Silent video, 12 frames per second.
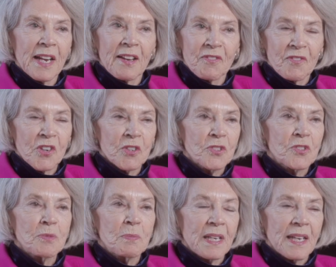I
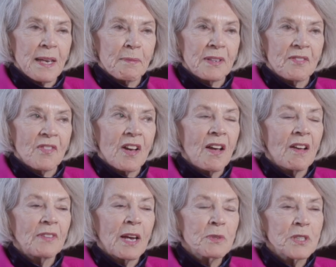first became
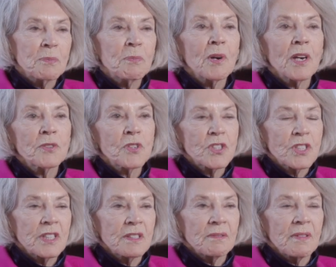involved. I was approached
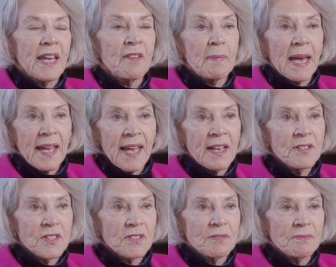to have my
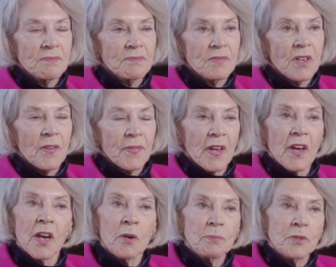house on the
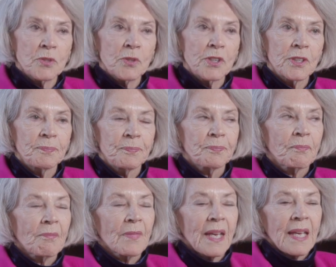home tour,
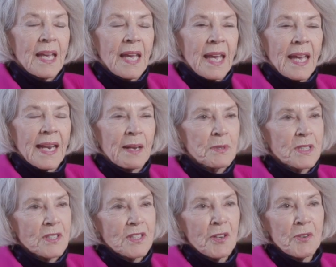and I was
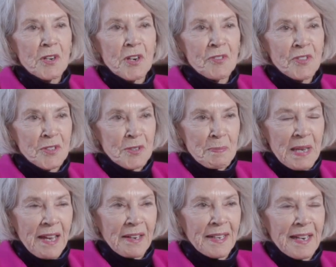so nervous
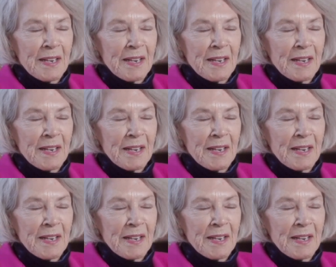about it.